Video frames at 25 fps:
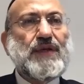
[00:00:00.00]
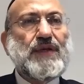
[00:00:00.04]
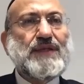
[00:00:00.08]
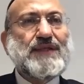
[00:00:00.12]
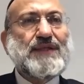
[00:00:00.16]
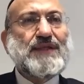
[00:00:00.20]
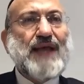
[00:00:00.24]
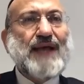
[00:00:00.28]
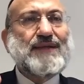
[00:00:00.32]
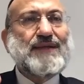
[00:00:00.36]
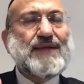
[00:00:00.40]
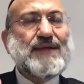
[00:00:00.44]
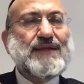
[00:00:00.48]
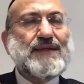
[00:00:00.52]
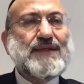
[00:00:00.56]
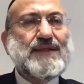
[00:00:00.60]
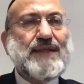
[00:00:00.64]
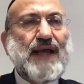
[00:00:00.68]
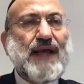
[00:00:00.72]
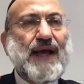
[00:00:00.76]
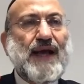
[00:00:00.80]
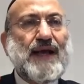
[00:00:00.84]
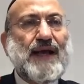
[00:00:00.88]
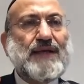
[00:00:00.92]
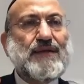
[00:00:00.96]
let's
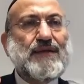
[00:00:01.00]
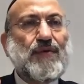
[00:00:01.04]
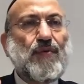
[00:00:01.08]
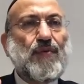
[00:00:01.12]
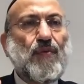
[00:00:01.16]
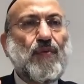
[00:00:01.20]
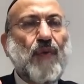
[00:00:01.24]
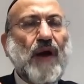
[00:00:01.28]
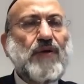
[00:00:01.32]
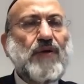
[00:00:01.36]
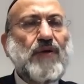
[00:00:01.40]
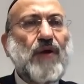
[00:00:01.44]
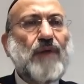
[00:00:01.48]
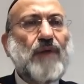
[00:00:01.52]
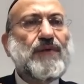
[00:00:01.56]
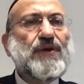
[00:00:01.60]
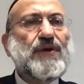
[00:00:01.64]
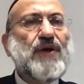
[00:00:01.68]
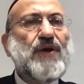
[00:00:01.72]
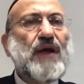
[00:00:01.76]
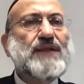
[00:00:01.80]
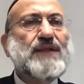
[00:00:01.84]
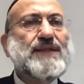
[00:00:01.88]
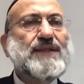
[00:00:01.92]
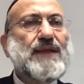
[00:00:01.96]
understand, why are we
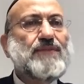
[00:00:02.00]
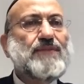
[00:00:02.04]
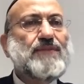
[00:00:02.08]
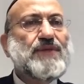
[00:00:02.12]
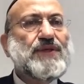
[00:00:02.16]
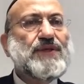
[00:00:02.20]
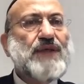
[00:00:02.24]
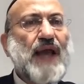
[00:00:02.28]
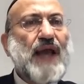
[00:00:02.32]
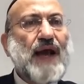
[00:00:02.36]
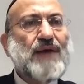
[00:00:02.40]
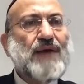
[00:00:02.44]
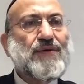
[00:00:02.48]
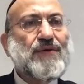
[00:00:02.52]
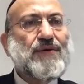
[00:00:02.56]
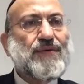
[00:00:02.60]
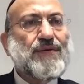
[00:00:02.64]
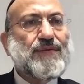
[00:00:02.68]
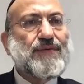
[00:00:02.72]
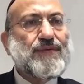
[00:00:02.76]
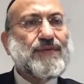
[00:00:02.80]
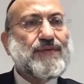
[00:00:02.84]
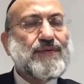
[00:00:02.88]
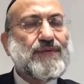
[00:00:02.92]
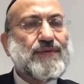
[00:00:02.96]
condemning
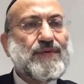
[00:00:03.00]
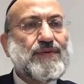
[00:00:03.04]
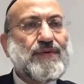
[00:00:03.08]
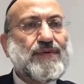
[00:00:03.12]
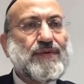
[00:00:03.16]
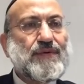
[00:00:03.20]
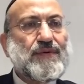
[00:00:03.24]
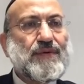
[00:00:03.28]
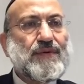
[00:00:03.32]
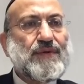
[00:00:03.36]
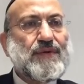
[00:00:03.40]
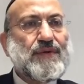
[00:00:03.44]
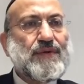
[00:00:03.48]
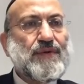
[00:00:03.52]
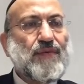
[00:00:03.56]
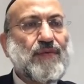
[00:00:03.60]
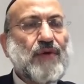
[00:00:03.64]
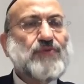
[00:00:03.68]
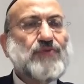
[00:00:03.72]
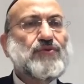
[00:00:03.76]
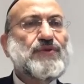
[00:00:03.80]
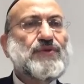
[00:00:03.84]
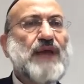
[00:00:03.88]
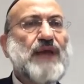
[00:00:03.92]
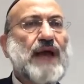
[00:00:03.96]
Yaakov?
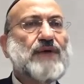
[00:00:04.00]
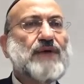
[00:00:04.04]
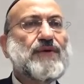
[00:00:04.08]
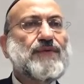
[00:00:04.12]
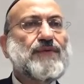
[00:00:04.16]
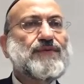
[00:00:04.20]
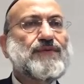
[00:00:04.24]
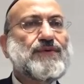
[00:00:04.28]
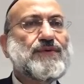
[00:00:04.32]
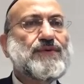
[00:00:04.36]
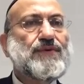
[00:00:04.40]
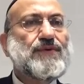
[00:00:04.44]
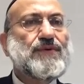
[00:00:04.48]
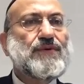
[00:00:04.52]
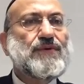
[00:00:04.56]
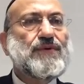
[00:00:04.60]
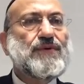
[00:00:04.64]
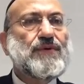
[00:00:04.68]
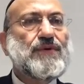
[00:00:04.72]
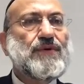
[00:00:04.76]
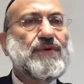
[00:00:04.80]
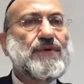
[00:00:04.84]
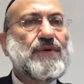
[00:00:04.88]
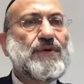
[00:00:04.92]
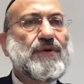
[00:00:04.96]
What should Yaakov do?
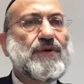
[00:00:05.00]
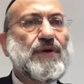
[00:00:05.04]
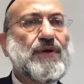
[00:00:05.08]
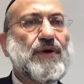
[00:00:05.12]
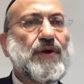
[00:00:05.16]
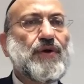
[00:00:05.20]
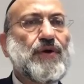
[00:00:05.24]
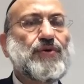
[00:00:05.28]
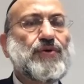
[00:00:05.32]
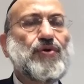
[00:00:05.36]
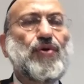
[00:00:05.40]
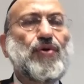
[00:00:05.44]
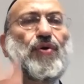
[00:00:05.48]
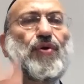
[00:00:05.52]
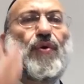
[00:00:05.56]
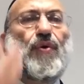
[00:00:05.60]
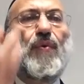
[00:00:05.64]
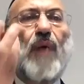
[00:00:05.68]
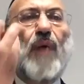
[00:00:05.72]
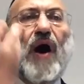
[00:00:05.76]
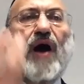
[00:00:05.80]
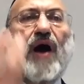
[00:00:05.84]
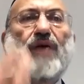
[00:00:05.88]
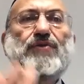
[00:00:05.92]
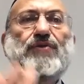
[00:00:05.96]
You
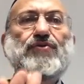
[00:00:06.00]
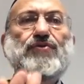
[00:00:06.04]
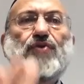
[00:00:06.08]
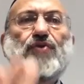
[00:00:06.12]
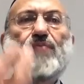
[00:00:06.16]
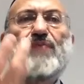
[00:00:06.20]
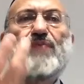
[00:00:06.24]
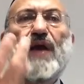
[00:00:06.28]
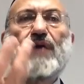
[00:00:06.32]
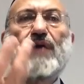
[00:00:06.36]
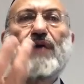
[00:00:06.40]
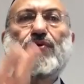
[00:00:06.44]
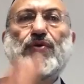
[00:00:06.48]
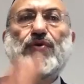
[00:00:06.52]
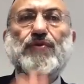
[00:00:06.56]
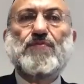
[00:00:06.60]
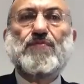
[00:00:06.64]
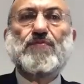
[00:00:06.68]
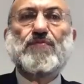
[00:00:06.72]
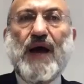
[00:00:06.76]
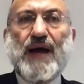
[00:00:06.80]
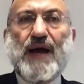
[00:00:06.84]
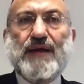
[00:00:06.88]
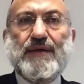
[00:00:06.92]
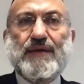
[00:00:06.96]
want to be a good
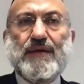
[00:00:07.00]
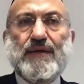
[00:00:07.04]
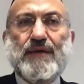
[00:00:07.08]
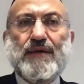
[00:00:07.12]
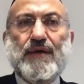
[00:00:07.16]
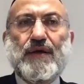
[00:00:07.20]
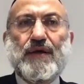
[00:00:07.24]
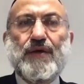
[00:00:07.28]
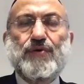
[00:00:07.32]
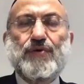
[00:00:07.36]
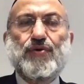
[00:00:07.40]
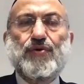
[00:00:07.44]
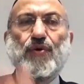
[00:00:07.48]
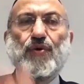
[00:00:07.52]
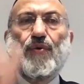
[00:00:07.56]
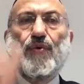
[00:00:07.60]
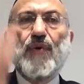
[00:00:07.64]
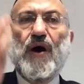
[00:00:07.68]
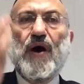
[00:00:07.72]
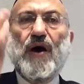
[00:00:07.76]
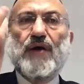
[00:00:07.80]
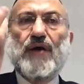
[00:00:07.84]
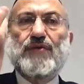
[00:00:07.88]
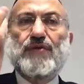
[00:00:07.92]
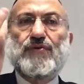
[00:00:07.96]
man. You
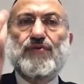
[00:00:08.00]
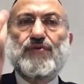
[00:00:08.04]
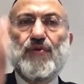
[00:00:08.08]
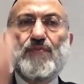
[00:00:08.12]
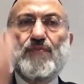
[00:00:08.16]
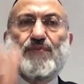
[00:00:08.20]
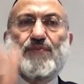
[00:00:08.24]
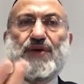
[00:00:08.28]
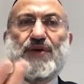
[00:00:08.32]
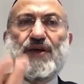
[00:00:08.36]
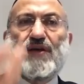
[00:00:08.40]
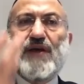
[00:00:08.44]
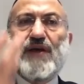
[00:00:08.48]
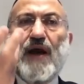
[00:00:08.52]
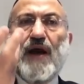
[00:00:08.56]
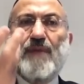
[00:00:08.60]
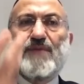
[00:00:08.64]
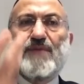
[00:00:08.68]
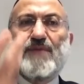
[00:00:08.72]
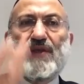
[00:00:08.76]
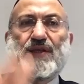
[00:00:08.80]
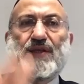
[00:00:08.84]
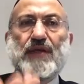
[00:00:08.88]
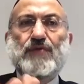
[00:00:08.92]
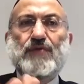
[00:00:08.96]
want to be
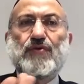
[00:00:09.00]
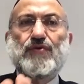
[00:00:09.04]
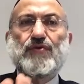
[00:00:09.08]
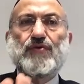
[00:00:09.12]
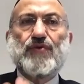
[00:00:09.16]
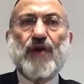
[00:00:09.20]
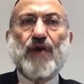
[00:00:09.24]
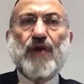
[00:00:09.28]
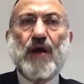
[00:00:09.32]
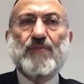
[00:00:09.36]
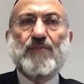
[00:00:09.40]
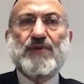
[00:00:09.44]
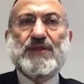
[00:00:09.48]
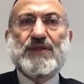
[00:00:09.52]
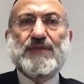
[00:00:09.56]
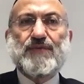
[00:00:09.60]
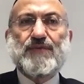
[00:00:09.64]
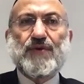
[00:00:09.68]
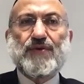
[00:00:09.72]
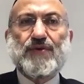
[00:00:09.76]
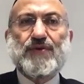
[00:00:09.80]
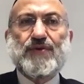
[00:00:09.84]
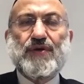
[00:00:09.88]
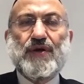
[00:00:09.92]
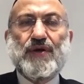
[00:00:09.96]
committed to Torah
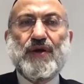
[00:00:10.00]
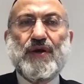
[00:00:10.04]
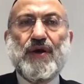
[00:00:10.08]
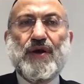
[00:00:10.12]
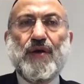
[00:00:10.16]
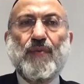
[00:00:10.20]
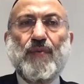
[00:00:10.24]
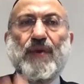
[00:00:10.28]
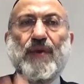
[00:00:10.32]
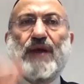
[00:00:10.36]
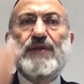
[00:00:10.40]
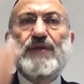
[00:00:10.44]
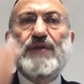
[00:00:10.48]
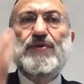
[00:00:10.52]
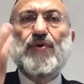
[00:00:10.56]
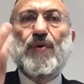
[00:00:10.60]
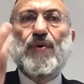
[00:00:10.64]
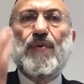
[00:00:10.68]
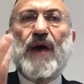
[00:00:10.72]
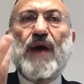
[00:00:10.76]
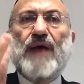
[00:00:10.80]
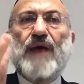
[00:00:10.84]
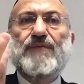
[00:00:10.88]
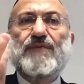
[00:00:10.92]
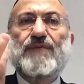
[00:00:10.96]
mitzvot. When your
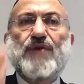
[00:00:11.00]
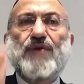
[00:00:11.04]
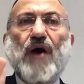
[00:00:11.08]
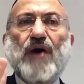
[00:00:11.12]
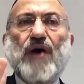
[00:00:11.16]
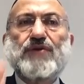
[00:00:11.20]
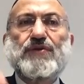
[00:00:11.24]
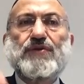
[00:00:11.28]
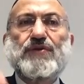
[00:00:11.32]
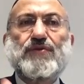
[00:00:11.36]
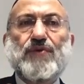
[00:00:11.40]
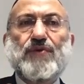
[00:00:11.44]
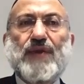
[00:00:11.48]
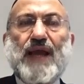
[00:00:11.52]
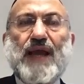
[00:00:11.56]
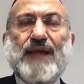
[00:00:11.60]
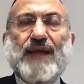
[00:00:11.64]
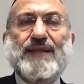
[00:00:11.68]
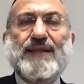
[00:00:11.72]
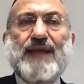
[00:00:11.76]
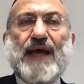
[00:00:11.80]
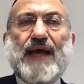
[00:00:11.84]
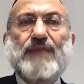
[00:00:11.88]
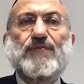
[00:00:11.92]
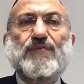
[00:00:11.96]
wife talks to you
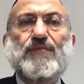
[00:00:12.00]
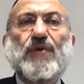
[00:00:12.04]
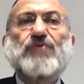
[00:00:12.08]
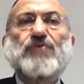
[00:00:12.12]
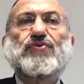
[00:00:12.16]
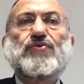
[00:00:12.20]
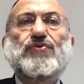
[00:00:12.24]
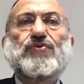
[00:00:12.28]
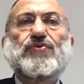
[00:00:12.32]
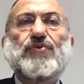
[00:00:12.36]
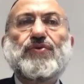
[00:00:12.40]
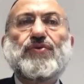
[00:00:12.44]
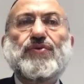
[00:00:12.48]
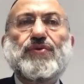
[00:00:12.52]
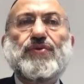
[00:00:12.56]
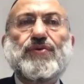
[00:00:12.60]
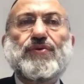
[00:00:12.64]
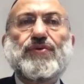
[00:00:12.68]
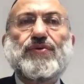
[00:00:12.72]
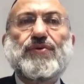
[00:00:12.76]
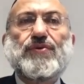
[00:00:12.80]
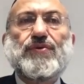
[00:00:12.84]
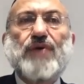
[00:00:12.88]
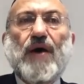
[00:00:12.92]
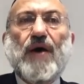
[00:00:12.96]
like that, what should you
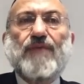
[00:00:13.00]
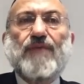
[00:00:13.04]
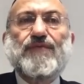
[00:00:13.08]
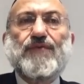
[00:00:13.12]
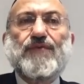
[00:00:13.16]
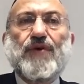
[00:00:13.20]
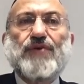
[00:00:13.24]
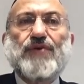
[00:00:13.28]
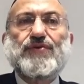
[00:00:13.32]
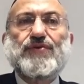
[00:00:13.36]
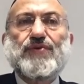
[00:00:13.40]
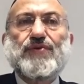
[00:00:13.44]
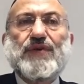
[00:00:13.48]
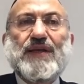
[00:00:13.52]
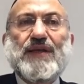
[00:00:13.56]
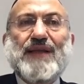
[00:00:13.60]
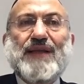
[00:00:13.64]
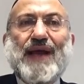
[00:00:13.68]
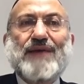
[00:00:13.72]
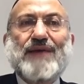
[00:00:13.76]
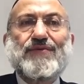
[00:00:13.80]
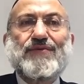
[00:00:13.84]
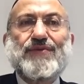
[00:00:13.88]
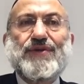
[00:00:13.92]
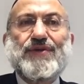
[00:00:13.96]
do? Of course we get
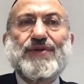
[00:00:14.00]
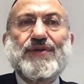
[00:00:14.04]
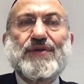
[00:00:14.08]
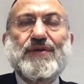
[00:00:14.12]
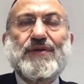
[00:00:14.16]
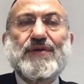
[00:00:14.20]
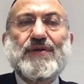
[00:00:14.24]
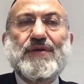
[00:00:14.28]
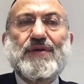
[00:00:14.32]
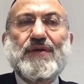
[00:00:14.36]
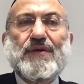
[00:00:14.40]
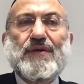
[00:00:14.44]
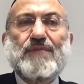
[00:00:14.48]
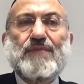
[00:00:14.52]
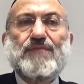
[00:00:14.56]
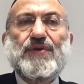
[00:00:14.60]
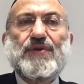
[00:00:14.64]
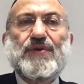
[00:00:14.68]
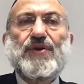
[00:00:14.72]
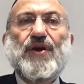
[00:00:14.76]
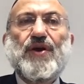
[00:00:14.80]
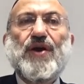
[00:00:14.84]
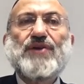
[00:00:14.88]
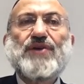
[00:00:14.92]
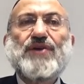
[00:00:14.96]
angry.
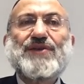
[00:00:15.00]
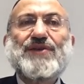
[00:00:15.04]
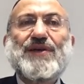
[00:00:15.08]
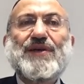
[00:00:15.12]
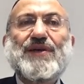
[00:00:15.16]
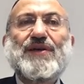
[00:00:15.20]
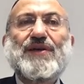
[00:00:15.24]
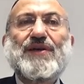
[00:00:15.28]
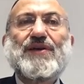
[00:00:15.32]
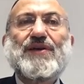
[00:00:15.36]
Because,